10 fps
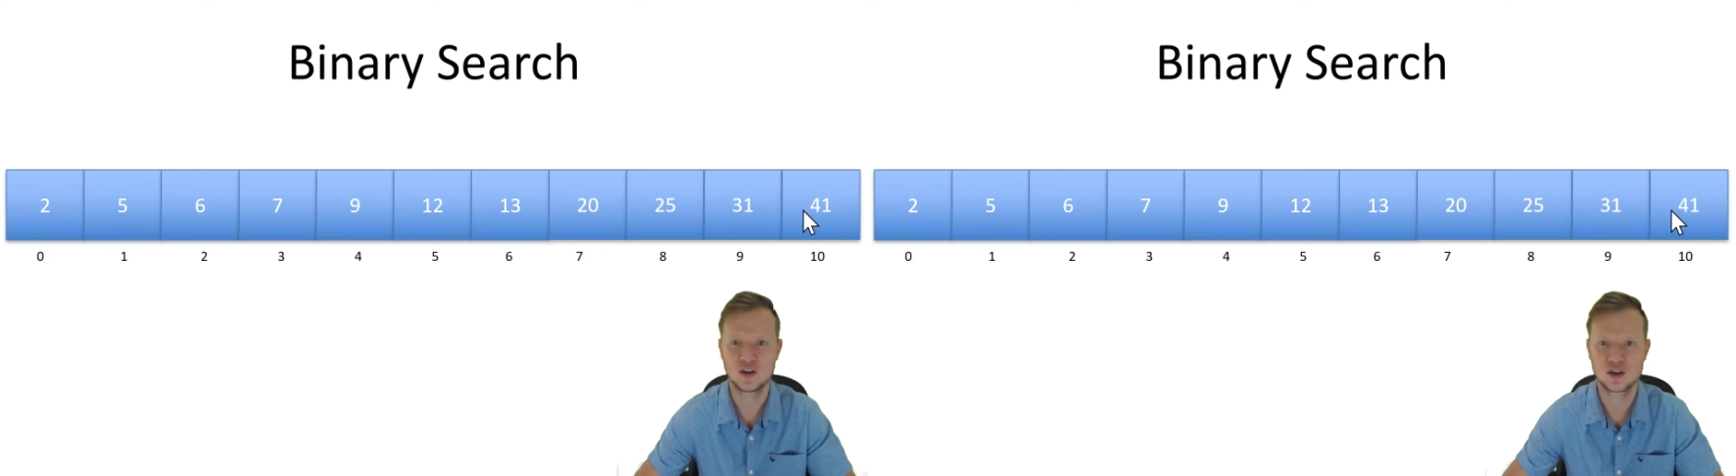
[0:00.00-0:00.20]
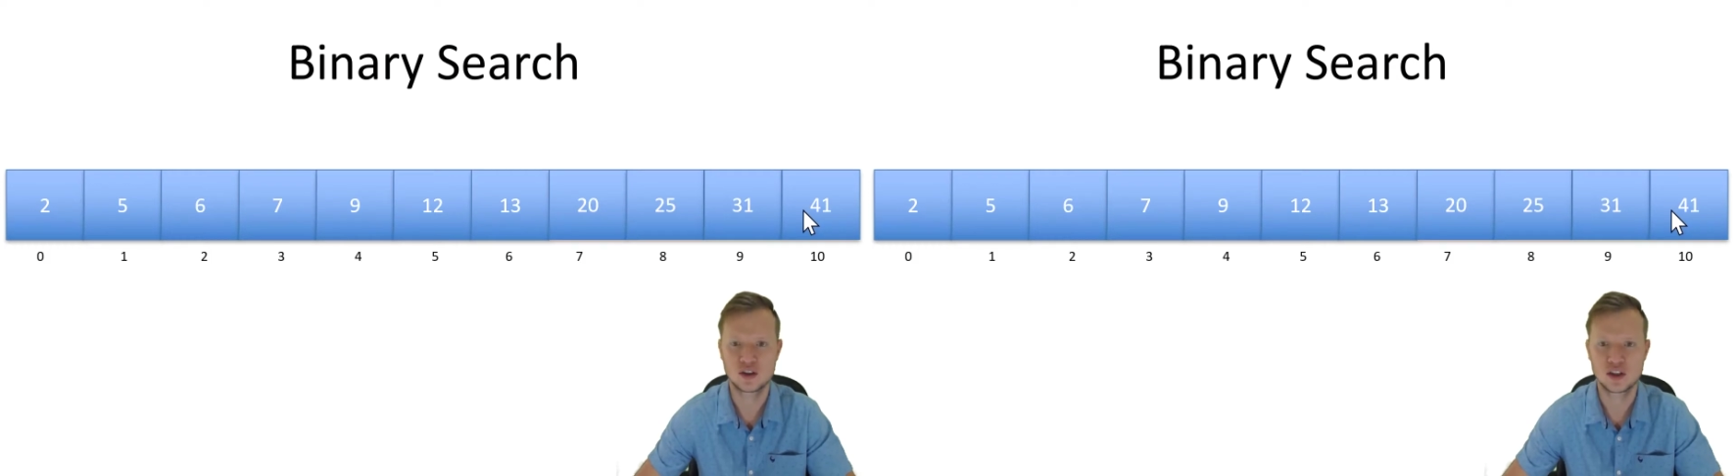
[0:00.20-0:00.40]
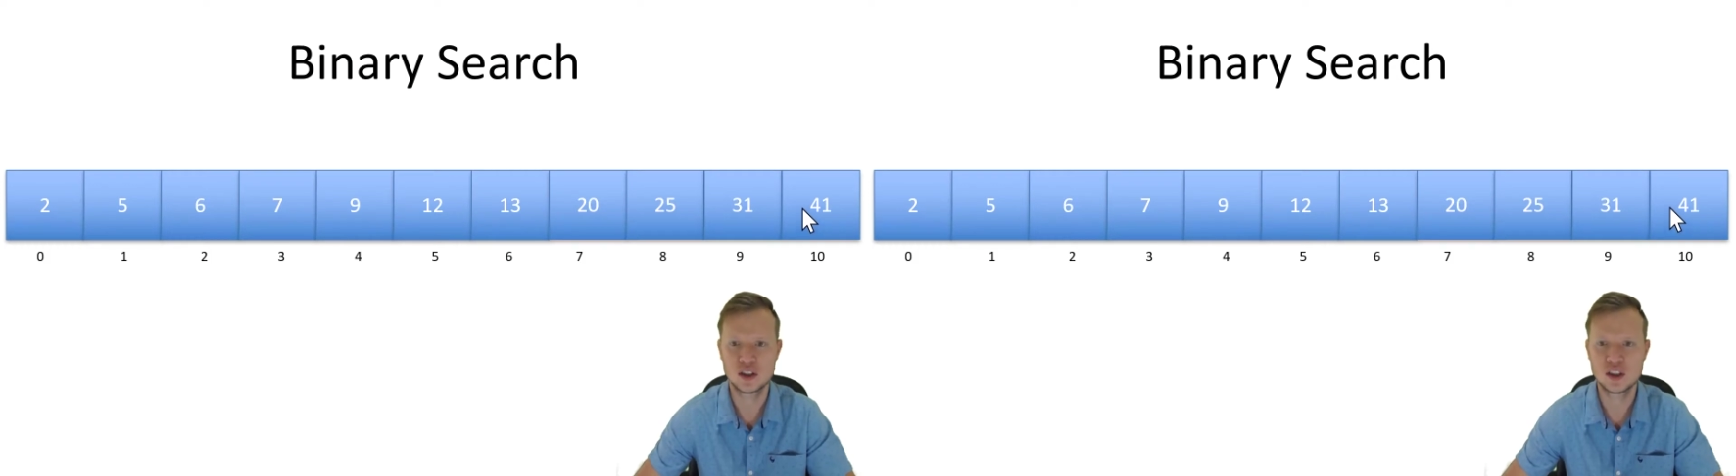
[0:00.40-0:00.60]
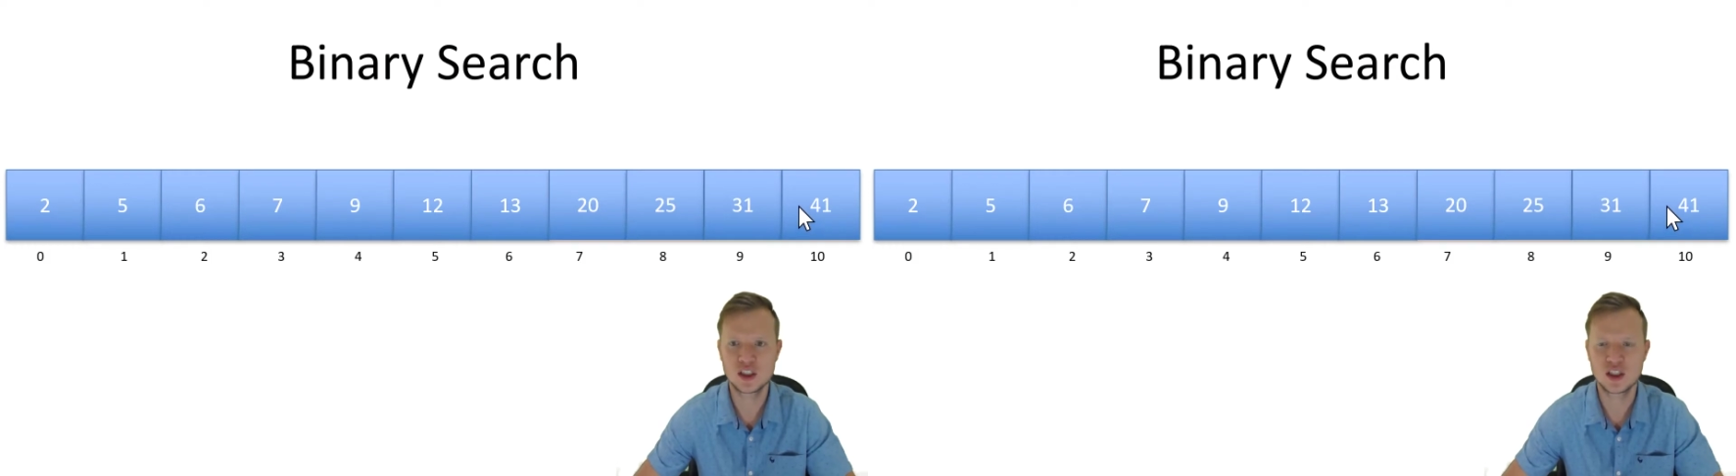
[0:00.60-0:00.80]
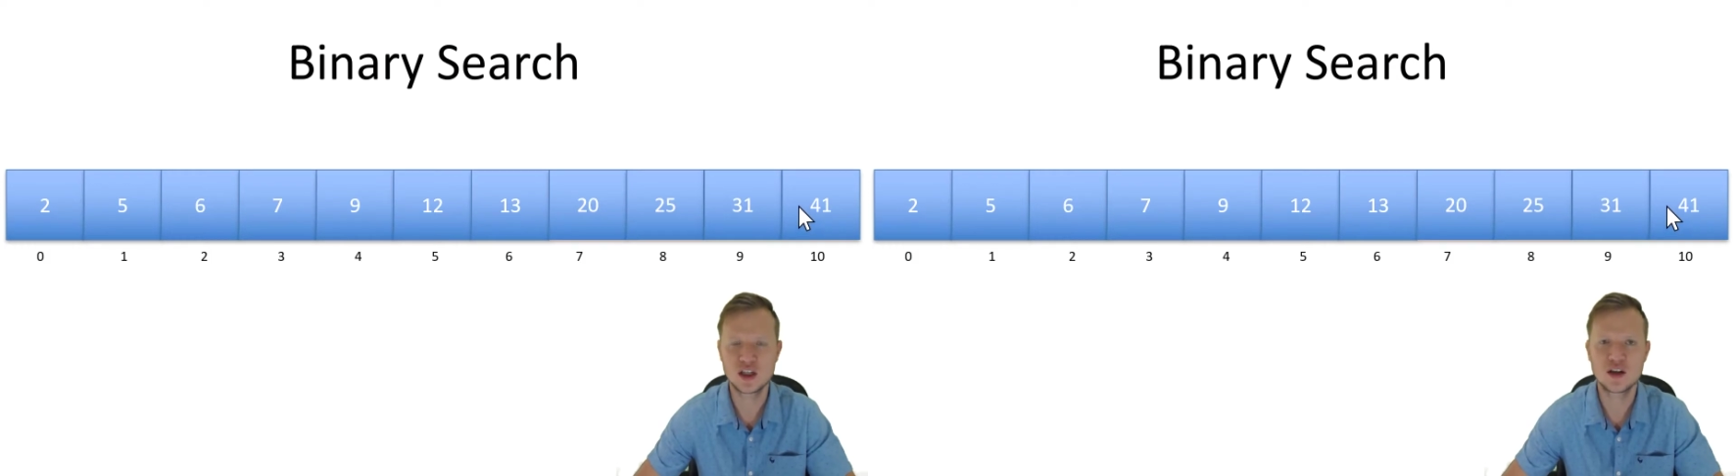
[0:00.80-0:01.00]
you can
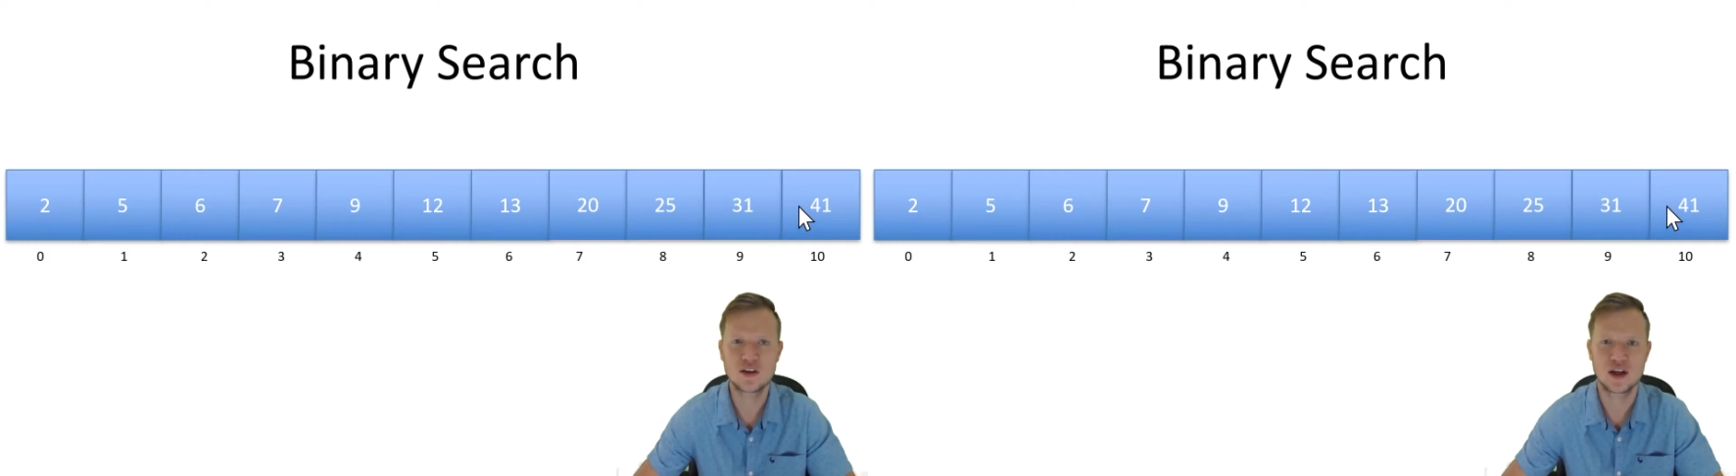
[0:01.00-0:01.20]
see